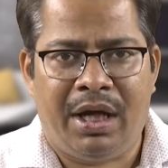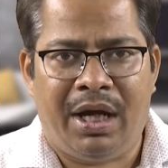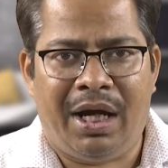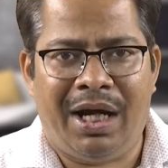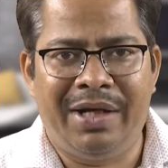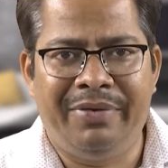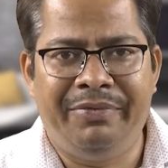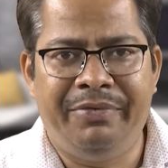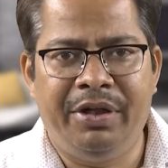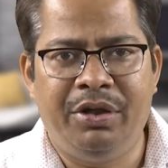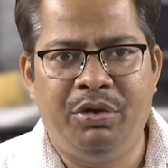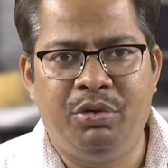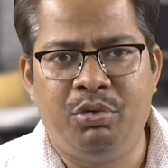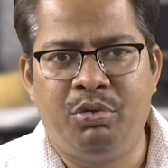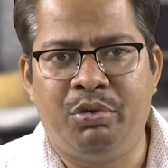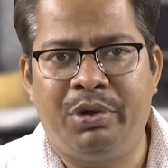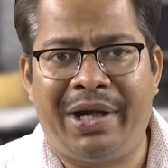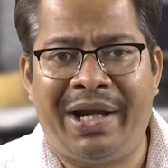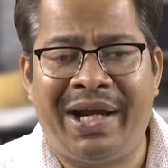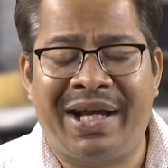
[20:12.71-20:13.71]
and we
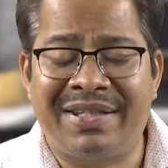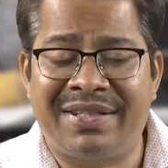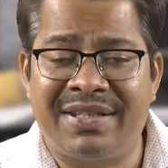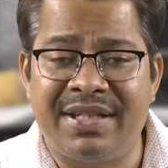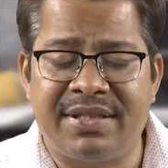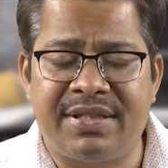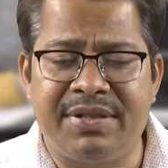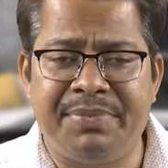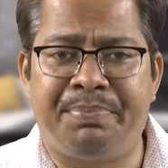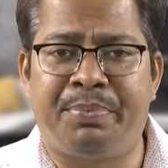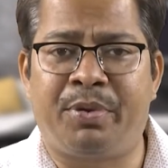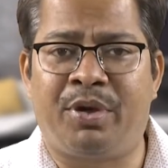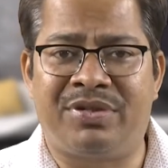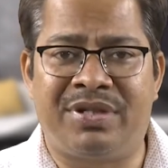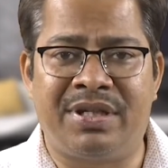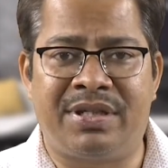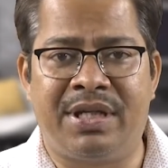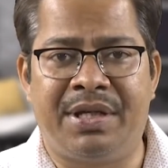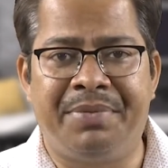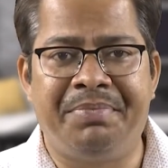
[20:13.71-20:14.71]
do excessive
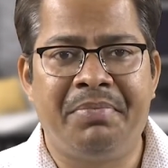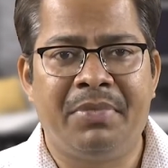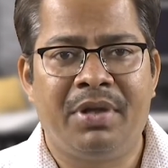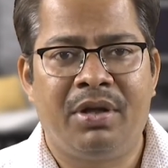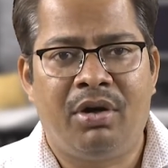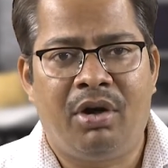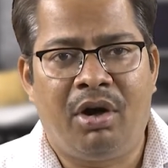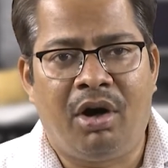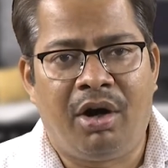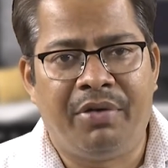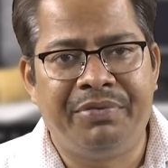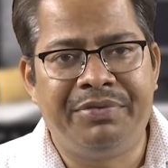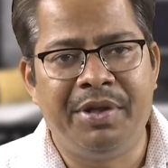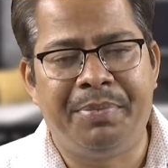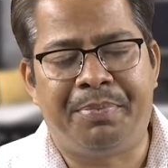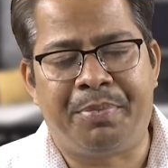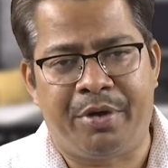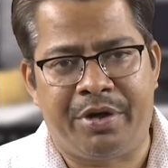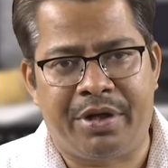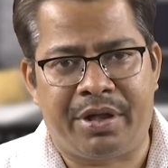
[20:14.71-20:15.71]
processing of the
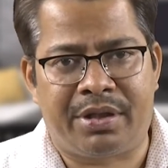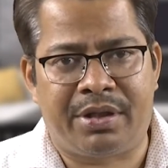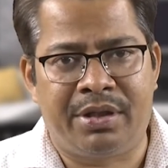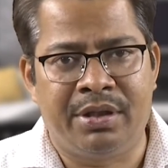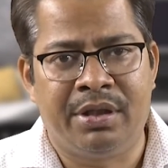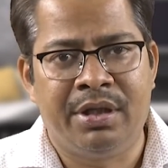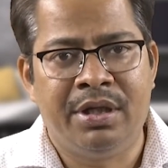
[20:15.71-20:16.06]
product.